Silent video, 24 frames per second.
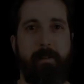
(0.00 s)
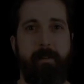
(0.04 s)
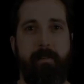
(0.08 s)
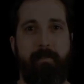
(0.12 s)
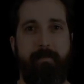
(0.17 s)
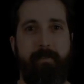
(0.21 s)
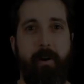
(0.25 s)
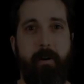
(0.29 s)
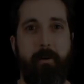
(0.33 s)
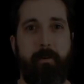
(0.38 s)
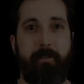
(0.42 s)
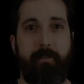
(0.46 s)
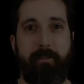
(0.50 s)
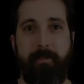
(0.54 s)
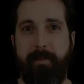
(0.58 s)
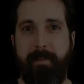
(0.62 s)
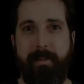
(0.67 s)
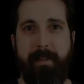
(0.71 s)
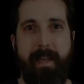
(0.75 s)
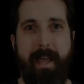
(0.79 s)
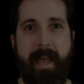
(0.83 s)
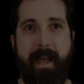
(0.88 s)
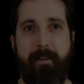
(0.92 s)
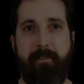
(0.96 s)
Folks,
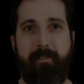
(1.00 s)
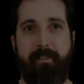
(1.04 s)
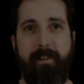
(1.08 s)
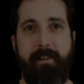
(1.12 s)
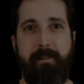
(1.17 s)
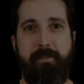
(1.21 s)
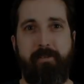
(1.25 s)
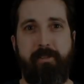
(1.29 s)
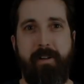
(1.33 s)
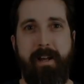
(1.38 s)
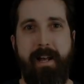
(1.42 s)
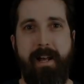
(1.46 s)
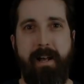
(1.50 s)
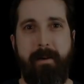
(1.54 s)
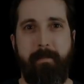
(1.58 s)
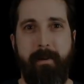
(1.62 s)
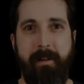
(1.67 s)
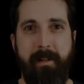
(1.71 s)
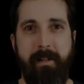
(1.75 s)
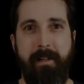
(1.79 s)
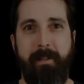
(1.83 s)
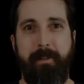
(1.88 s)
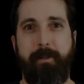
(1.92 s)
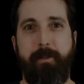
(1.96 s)
excellent job.
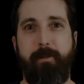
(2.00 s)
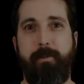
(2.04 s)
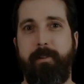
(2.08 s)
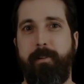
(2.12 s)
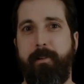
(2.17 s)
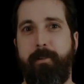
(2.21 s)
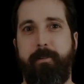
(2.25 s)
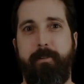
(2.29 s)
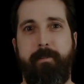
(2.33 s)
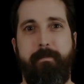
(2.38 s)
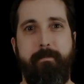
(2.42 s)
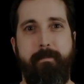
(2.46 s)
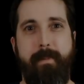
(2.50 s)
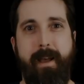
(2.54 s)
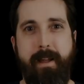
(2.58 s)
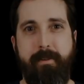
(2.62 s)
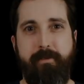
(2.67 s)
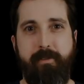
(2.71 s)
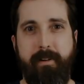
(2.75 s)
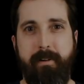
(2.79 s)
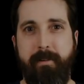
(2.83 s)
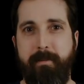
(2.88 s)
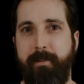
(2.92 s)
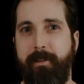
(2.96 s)
You learned
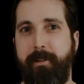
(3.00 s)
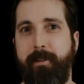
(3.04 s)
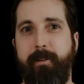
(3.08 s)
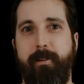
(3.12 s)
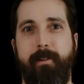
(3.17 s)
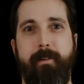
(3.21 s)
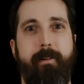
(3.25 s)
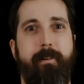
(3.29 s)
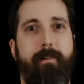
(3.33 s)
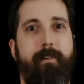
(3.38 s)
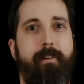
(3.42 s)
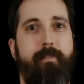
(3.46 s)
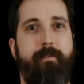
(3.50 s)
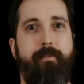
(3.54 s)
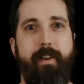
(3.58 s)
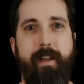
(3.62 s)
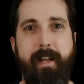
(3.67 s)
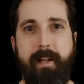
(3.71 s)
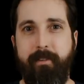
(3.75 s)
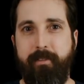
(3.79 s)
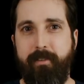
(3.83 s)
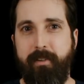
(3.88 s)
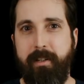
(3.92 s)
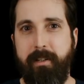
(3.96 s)
measure, you learned
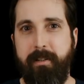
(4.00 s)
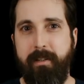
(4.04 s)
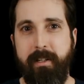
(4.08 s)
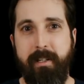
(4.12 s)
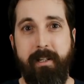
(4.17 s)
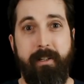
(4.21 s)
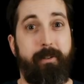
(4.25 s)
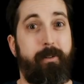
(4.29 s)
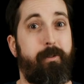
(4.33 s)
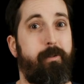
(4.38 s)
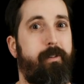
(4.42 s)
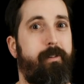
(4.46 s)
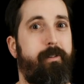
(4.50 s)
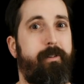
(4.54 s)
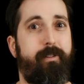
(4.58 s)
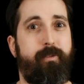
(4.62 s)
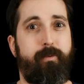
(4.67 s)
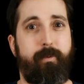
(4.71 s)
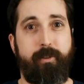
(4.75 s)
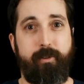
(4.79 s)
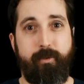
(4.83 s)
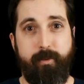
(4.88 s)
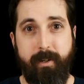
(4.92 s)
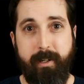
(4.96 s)
advancing, you learned
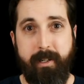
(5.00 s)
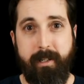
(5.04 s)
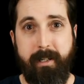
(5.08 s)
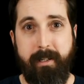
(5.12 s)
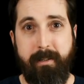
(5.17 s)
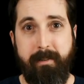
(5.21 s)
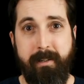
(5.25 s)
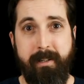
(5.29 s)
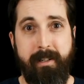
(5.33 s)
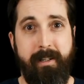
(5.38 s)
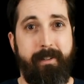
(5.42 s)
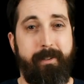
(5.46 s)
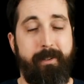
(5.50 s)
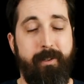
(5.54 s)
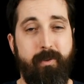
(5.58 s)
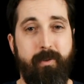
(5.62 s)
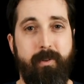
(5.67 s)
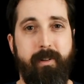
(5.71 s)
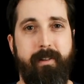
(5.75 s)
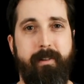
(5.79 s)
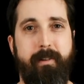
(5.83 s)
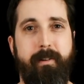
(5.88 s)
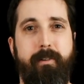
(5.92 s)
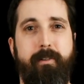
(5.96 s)
retreating, you
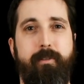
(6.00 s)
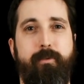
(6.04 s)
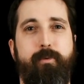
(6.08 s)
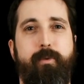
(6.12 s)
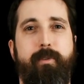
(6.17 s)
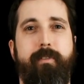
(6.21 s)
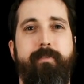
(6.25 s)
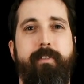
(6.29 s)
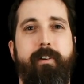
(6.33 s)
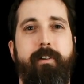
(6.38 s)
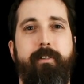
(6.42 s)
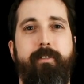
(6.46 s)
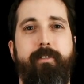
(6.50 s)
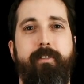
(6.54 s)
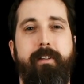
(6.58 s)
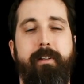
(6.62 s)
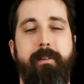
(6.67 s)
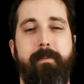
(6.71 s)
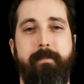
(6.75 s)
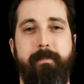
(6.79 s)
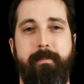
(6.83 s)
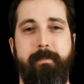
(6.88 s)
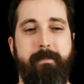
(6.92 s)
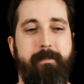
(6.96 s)
learned
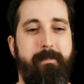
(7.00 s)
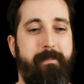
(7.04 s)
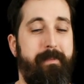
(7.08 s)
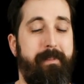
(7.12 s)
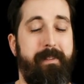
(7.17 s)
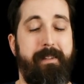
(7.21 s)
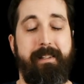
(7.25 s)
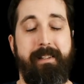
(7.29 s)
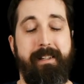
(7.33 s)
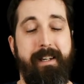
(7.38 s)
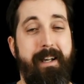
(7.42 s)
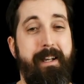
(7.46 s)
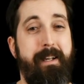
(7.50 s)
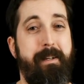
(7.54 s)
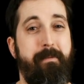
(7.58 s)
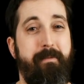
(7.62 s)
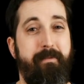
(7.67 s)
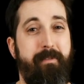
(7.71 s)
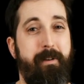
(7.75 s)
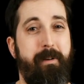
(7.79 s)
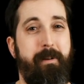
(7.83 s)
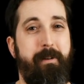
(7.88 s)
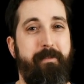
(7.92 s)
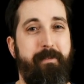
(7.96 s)
traversing. I am
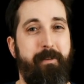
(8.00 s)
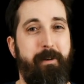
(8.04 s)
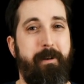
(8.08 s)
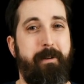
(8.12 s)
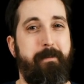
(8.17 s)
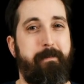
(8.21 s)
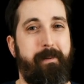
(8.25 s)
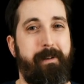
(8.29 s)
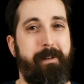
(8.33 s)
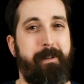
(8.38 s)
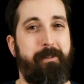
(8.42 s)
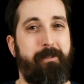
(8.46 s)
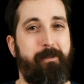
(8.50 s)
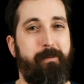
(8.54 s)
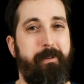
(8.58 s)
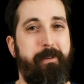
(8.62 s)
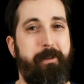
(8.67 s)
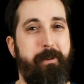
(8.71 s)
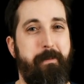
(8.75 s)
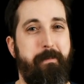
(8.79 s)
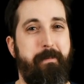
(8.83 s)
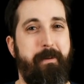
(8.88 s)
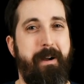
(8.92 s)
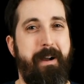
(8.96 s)
very, very pleased with
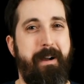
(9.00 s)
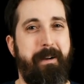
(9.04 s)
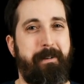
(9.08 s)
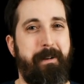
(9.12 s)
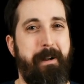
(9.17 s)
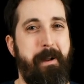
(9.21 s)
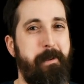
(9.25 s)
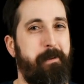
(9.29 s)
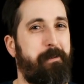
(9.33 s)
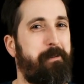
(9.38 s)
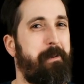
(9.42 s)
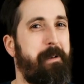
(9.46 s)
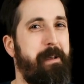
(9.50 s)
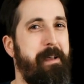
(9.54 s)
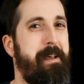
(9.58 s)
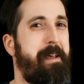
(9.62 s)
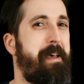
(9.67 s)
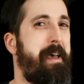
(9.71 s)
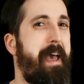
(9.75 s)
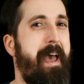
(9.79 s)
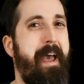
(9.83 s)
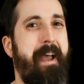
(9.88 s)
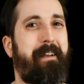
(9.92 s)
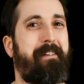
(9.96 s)
your progress.
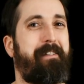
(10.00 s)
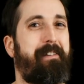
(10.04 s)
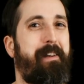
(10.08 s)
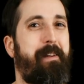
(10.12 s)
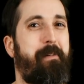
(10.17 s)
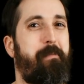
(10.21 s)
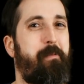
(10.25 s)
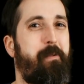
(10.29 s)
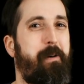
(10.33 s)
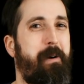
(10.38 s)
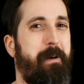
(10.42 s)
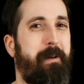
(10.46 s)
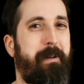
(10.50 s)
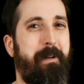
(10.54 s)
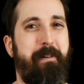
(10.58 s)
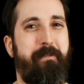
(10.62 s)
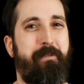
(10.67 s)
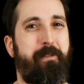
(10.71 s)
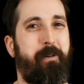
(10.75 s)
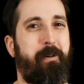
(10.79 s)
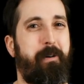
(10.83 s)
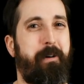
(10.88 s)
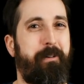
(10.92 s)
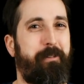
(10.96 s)
Excellent work. Of
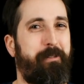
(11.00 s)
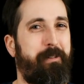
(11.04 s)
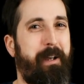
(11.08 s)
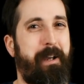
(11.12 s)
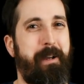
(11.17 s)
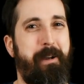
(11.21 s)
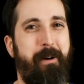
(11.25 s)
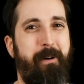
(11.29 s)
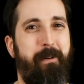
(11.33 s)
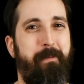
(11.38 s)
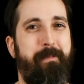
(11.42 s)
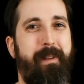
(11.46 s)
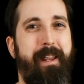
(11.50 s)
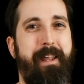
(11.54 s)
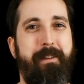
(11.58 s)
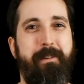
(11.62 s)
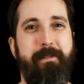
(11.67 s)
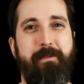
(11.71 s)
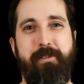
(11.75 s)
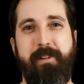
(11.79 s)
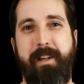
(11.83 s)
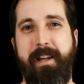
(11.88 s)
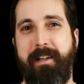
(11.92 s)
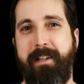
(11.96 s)
course, I hope that you
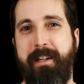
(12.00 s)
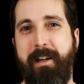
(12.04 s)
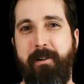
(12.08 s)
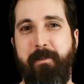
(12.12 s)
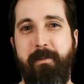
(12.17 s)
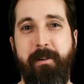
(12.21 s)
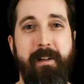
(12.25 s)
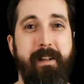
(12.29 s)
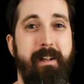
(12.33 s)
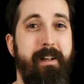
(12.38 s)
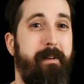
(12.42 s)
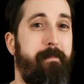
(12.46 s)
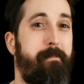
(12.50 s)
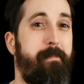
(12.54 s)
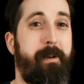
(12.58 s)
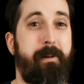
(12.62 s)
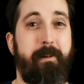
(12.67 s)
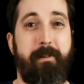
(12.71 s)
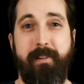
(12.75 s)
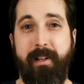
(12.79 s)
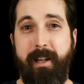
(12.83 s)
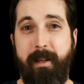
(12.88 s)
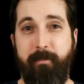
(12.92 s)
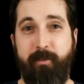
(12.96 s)
check out
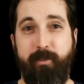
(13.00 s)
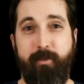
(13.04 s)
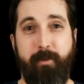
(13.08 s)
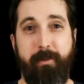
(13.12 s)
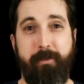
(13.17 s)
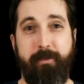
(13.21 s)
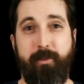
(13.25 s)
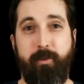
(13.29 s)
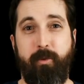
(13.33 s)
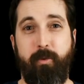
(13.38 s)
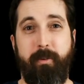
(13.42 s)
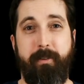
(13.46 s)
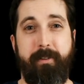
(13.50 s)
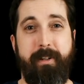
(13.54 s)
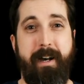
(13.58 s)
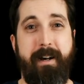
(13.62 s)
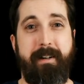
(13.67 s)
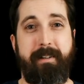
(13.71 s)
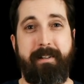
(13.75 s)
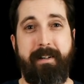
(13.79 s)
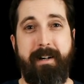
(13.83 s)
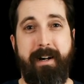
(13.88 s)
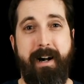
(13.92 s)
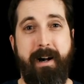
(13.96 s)

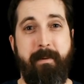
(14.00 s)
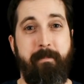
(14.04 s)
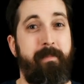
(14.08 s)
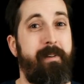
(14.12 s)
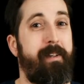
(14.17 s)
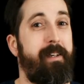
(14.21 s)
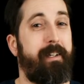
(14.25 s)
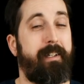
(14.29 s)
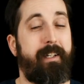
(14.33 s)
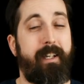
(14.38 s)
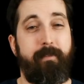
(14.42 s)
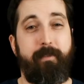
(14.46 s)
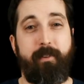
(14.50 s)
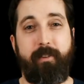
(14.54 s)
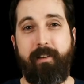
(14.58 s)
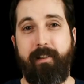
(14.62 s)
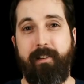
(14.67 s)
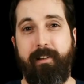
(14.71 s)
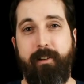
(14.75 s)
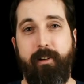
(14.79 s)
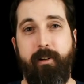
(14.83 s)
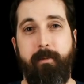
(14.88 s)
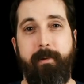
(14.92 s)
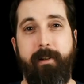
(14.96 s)
maritimeswordschool.com. Give us a
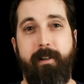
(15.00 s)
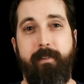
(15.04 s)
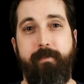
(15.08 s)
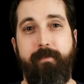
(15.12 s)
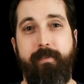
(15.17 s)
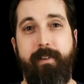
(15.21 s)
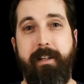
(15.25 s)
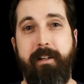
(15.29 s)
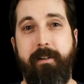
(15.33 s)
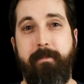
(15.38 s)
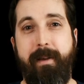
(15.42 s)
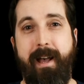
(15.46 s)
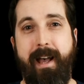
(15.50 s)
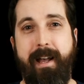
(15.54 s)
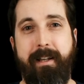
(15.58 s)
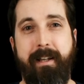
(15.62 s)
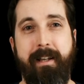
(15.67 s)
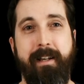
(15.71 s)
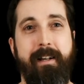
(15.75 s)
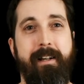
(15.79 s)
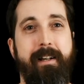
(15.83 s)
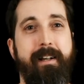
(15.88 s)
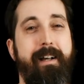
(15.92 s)
little bit of feedback.